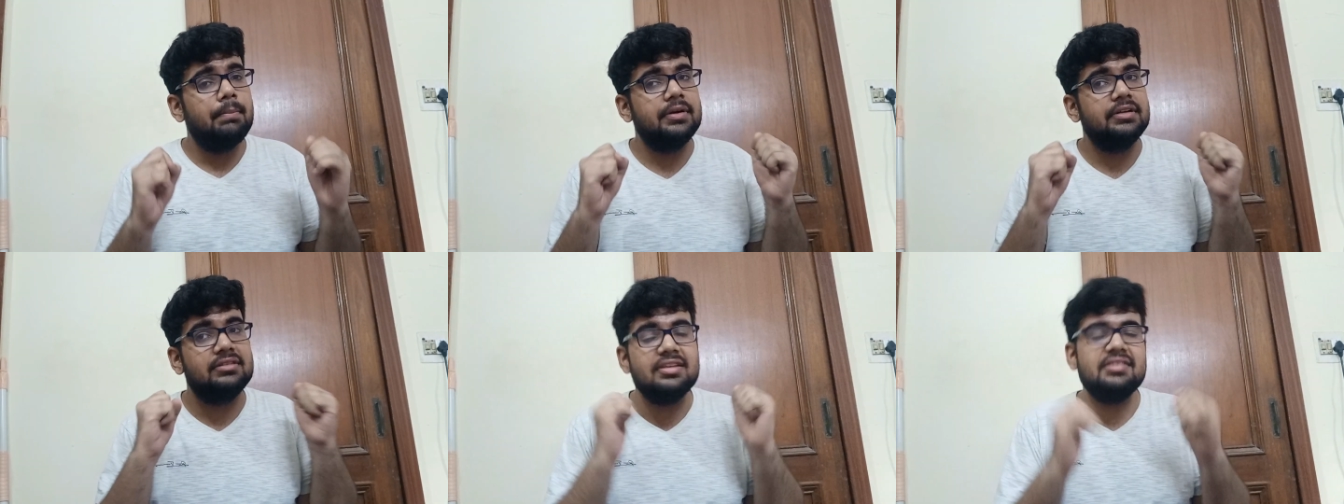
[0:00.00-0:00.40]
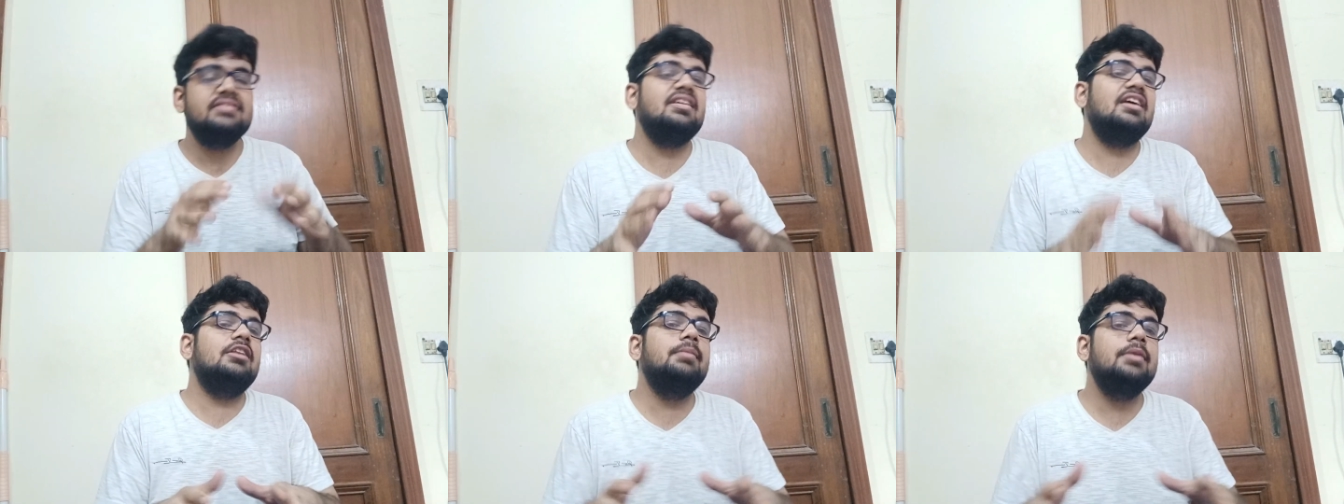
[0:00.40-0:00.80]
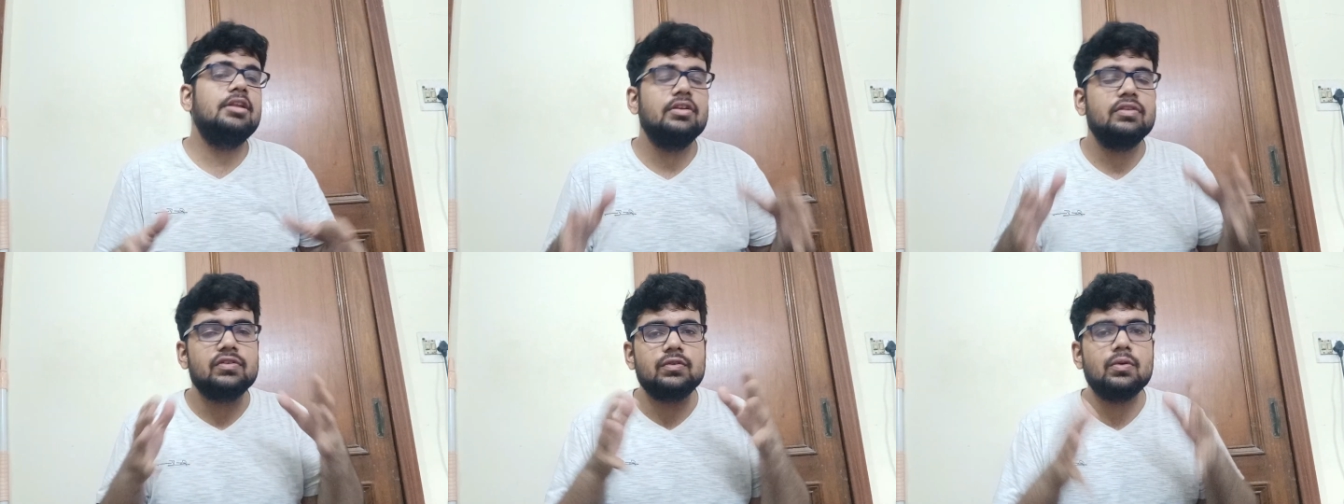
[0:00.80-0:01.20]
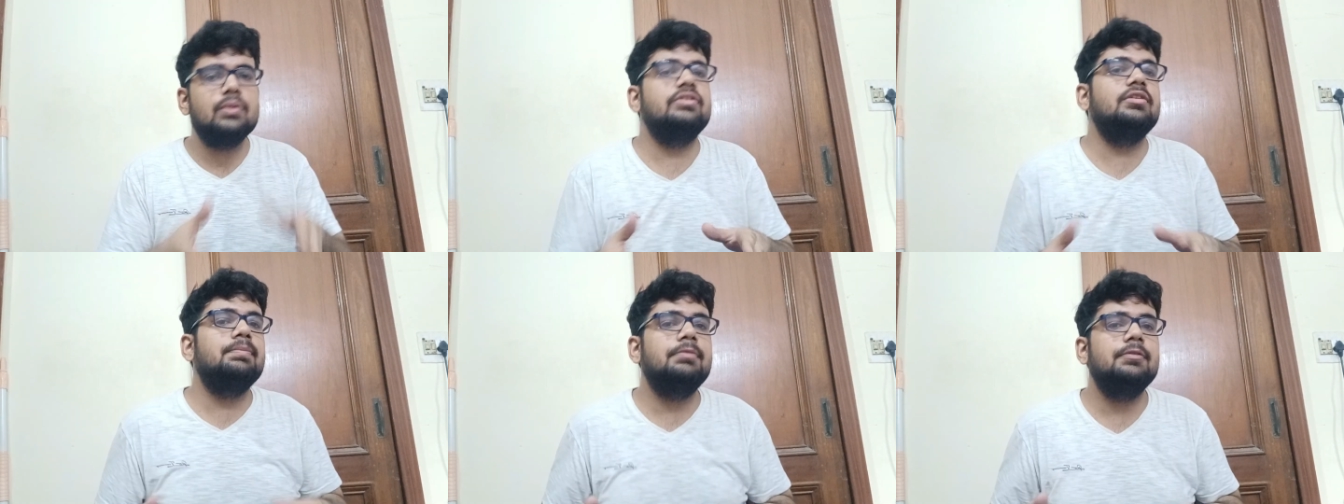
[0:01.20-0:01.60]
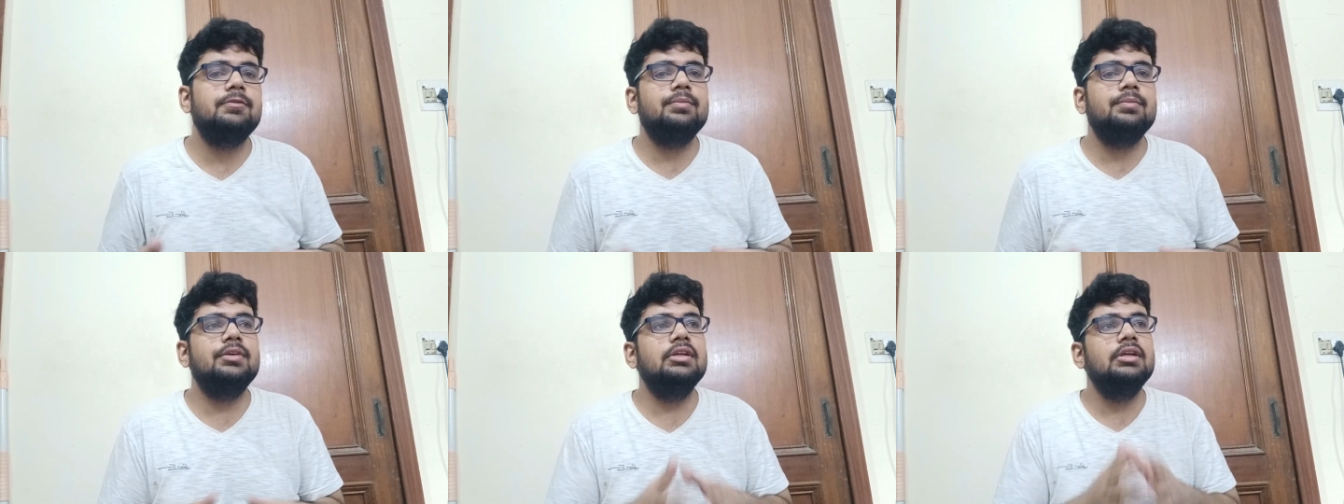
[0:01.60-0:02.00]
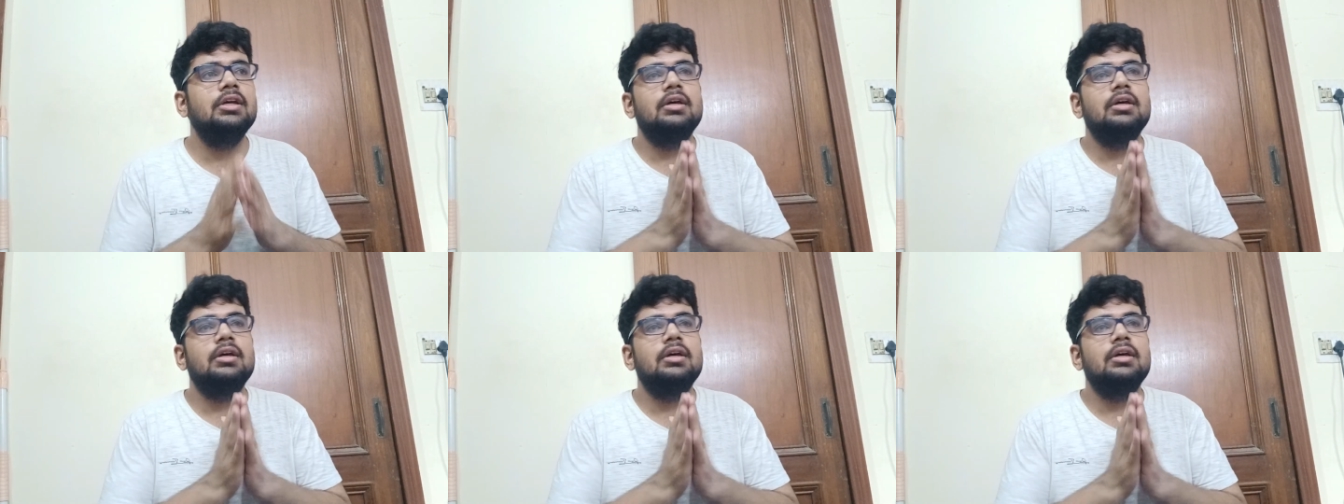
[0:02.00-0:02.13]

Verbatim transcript: but this channel made it so simple for me.